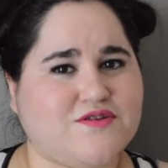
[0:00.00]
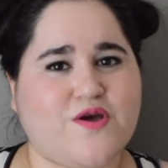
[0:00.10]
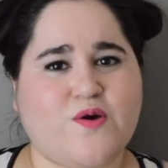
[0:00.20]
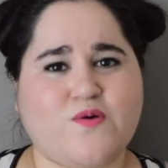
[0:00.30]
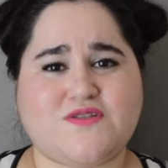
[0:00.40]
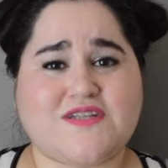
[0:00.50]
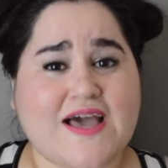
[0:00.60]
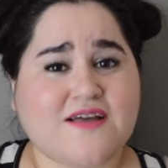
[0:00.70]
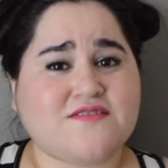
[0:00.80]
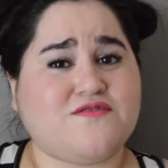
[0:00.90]
No
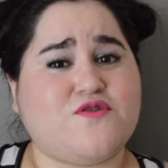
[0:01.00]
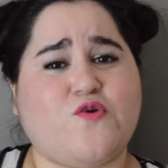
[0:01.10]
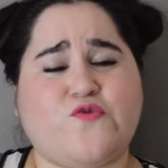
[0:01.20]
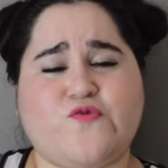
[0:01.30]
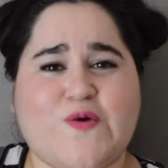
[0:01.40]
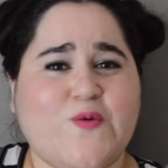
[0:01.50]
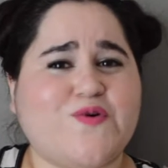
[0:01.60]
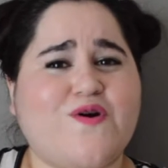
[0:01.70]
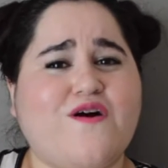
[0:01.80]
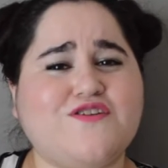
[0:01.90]
text, no phone
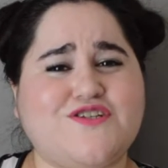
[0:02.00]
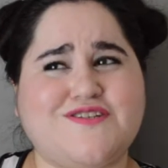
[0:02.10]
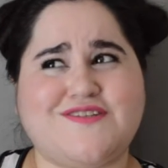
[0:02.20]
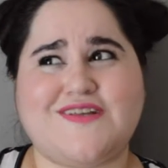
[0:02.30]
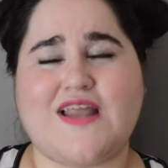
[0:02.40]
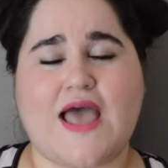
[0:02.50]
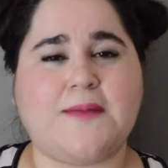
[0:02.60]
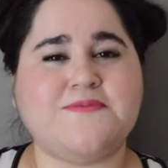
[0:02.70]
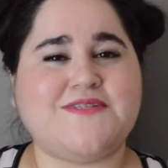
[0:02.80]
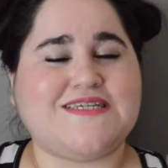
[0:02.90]
call, just an
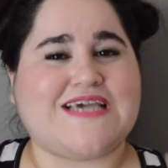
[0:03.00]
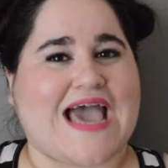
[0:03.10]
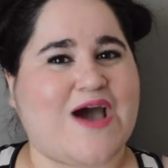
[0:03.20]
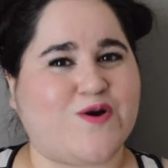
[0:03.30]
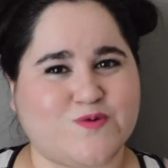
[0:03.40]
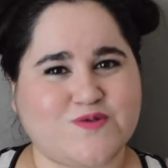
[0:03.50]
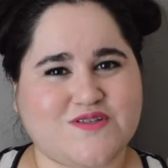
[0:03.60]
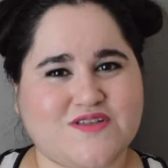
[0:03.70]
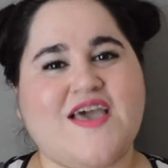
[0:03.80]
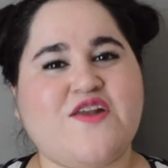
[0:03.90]
empty house.